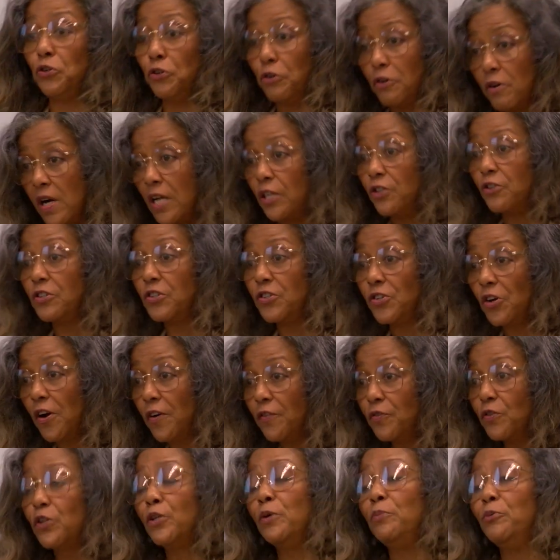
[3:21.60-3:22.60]
your
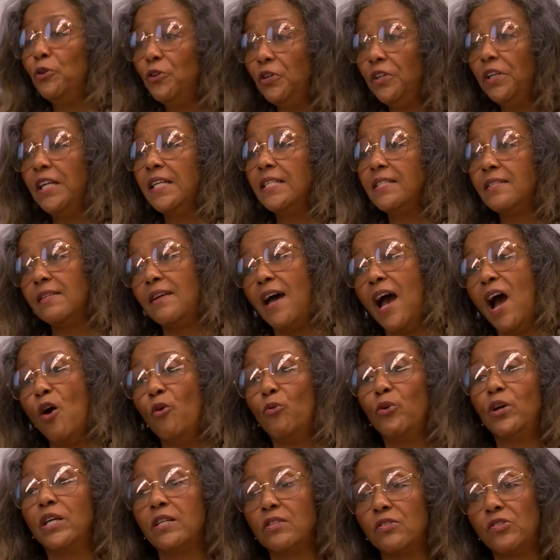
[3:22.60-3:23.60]
underserved communities and
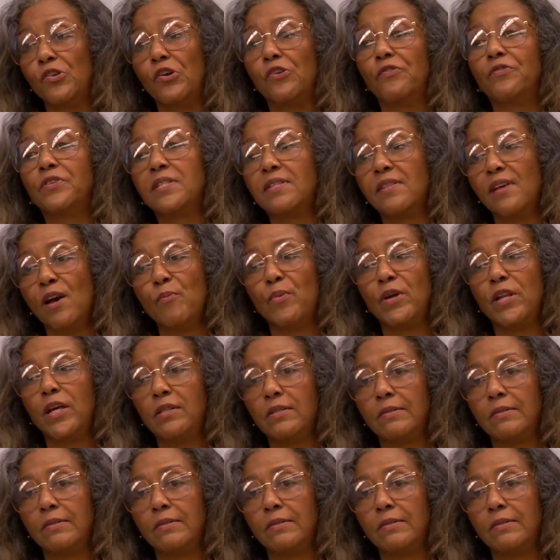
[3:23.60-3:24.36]
how we can service them in